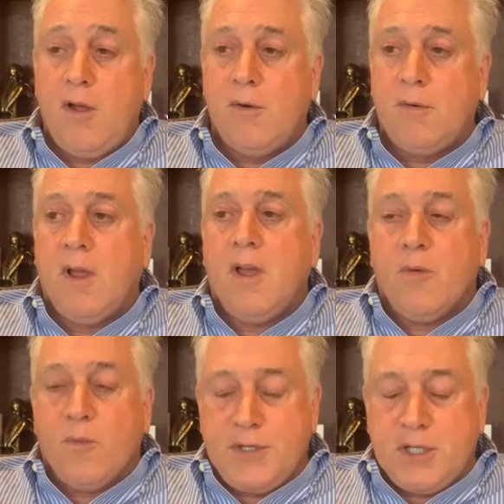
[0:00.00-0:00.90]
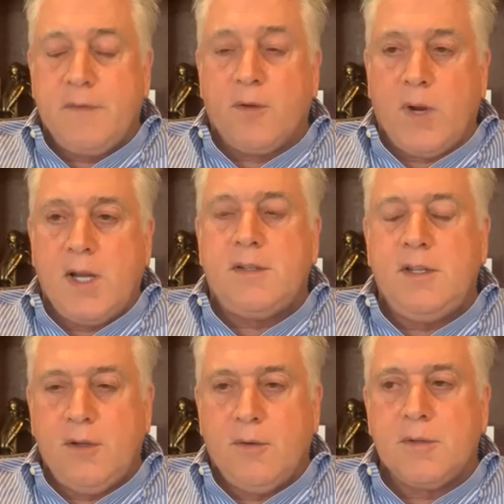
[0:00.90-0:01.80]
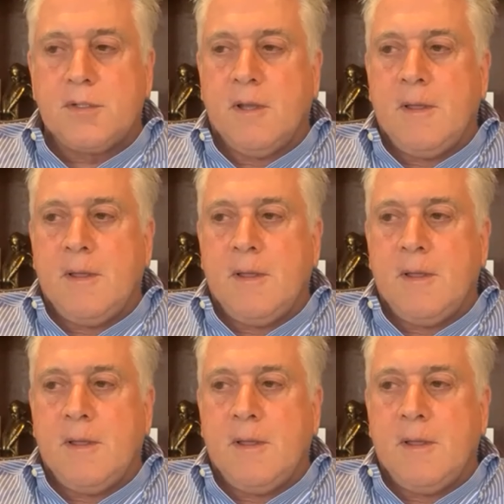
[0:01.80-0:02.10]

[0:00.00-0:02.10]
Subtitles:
own, we still have the right to use.